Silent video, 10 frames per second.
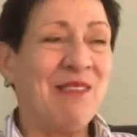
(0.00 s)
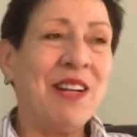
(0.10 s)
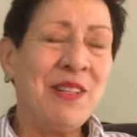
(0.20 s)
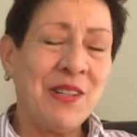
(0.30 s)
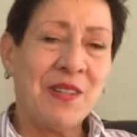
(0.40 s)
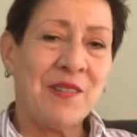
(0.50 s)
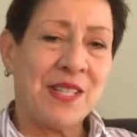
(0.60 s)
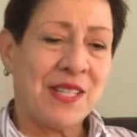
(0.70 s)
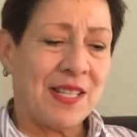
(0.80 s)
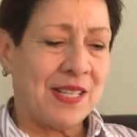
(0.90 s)
What
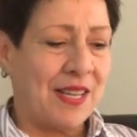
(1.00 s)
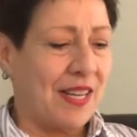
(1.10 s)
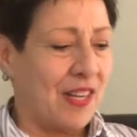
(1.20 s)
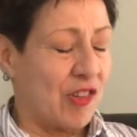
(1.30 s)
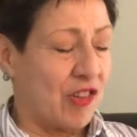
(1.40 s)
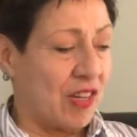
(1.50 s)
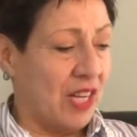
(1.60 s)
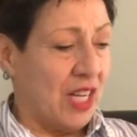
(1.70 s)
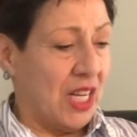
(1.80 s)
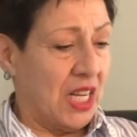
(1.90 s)
nervous? Gosh.
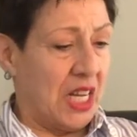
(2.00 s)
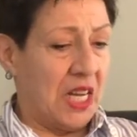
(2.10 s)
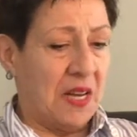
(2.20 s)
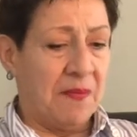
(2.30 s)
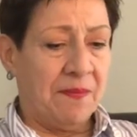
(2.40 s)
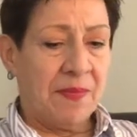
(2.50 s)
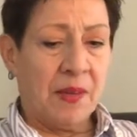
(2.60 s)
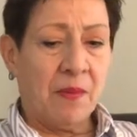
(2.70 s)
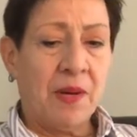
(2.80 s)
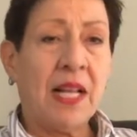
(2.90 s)

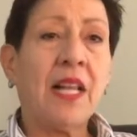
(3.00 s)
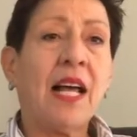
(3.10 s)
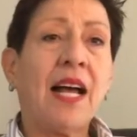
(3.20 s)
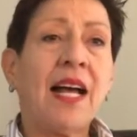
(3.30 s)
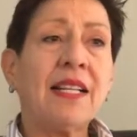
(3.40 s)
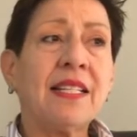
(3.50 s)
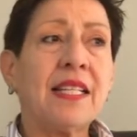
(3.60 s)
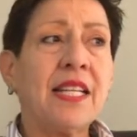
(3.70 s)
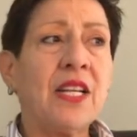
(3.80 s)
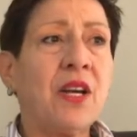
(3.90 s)
Well,
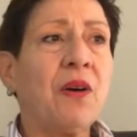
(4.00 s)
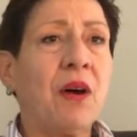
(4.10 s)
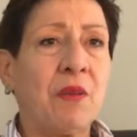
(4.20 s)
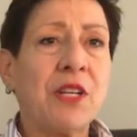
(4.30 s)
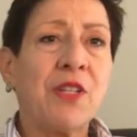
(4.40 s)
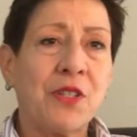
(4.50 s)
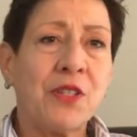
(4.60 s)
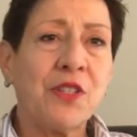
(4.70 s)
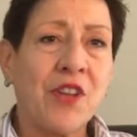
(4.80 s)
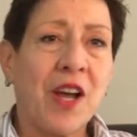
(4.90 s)
I want to do a
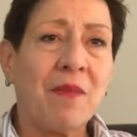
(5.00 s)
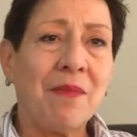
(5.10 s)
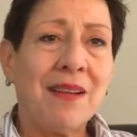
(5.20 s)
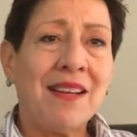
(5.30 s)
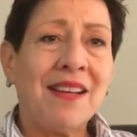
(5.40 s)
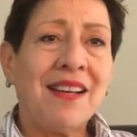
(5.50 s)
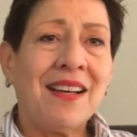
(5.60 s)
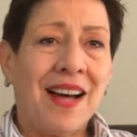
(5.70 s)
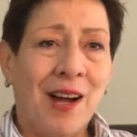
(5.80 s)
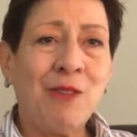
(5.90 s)
good job.
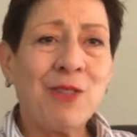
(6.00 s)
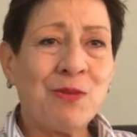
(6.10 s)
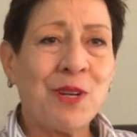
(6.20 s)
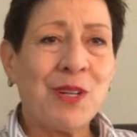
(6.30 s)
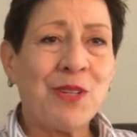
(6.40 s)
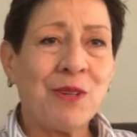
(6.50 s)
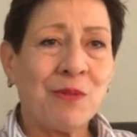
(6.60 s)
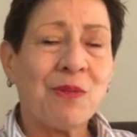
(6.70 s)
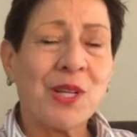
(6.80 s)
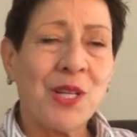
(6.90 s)
I always want to do
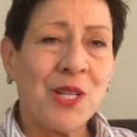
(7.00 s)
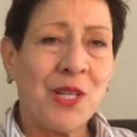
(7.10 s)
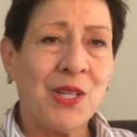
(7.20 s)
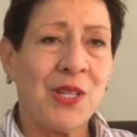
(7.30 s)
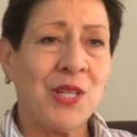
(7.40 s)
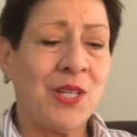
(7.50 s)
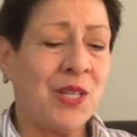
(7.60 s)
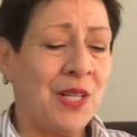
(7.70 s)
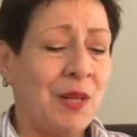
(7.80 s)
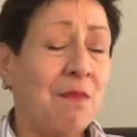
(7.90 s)
a really good,
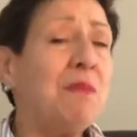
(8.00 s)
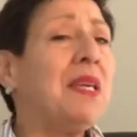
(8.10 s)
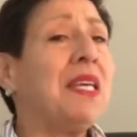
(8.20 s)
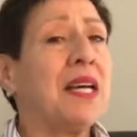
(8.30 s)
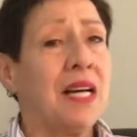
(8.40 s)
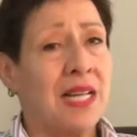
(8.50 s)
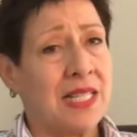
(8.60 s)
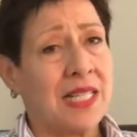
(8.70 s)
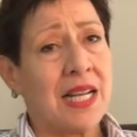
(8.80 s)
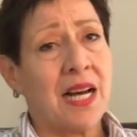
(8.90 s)

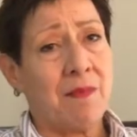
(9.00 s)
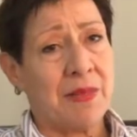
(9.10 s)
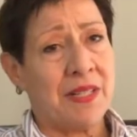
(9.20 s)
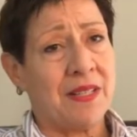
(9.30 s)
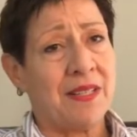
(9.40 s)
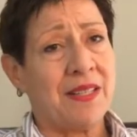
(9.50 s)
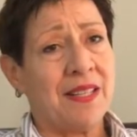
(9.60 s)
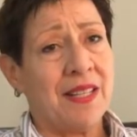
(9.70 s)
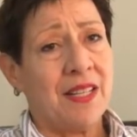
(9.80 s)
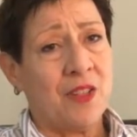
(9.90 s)
beyond competent
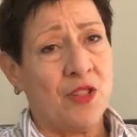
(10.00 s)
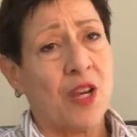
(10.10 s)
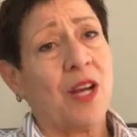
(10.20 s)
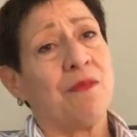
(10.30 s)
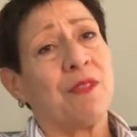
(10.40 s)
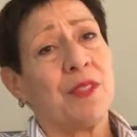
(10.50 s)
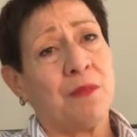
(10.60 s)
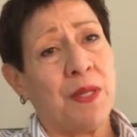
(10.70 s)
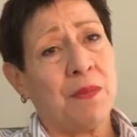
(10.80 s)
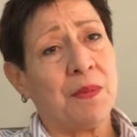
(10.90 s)
job for the
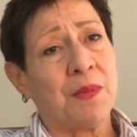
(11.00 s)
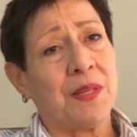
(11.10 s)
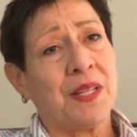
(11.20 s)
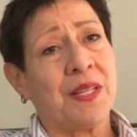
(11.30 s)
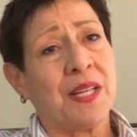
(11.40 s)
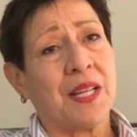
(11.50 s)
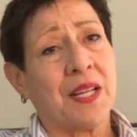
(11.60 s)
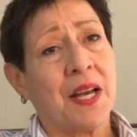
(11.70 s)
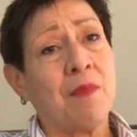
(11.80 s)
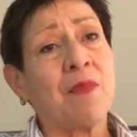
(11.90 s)
people that
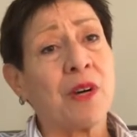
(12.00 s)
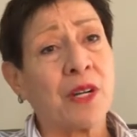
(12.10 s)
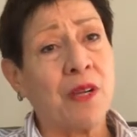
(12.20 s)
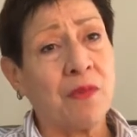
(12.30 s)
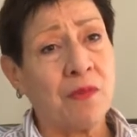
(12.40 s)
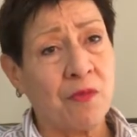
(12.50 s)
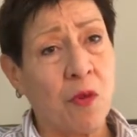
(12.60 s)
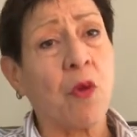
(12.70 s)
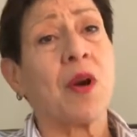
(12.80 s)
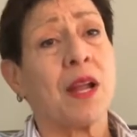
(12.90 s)
I'm working
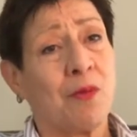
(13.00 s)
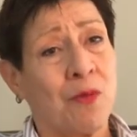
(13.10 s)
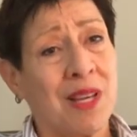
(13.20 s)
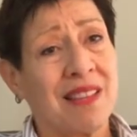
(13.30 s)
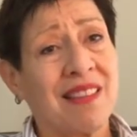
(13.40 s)
for and with.